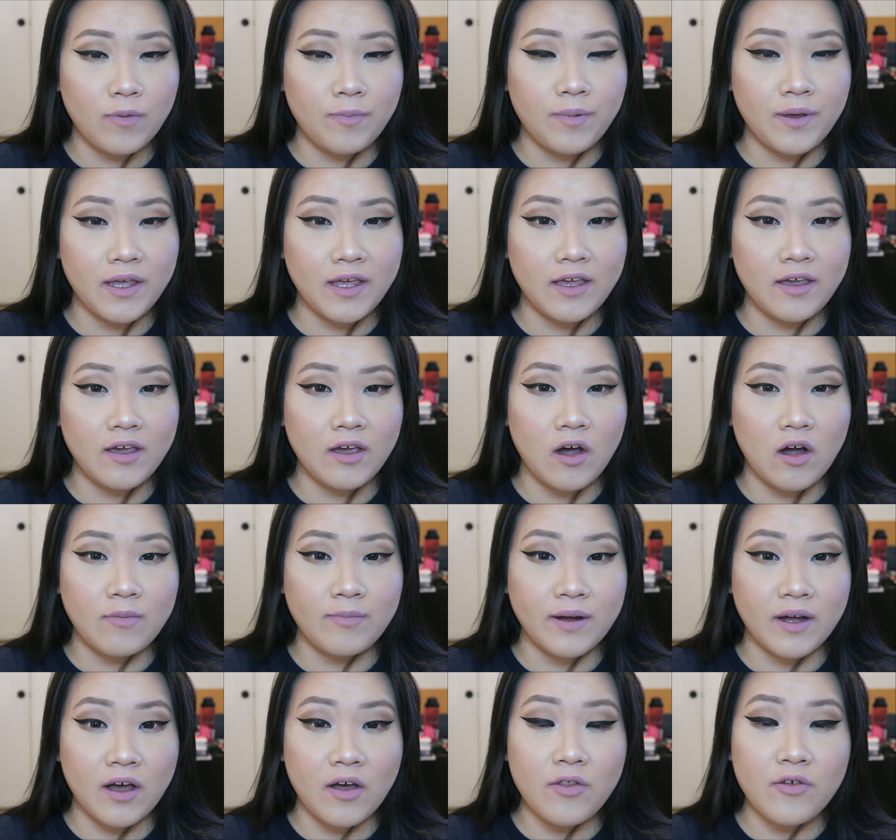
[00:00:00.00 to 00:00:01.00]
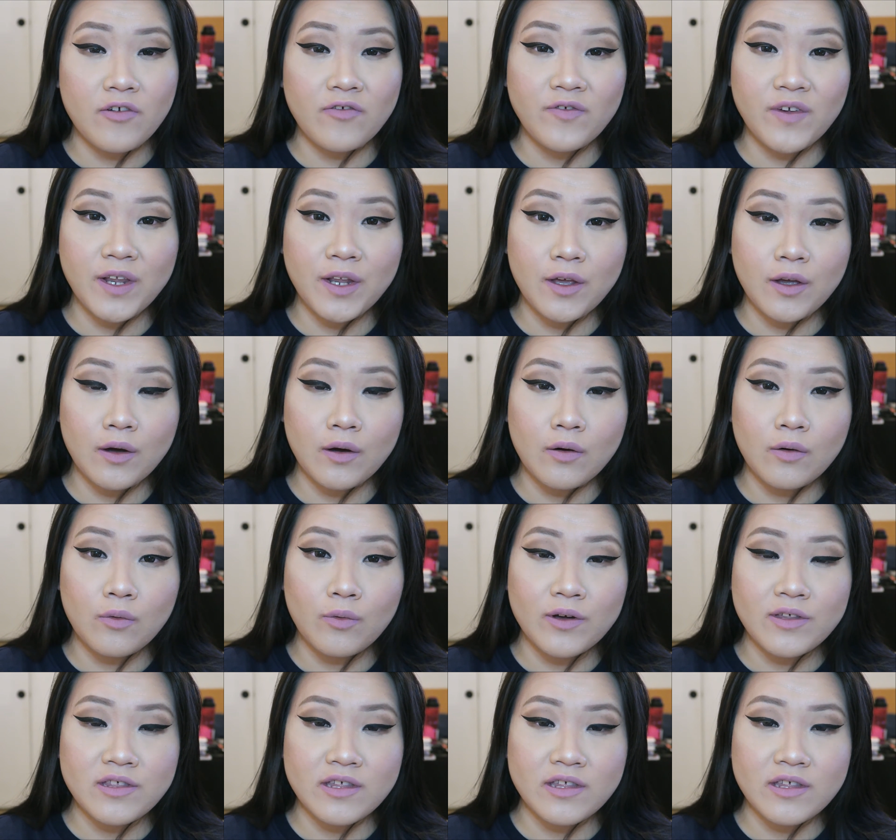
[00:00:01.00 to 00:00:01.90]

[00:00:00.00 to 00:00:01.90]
will be on my other video,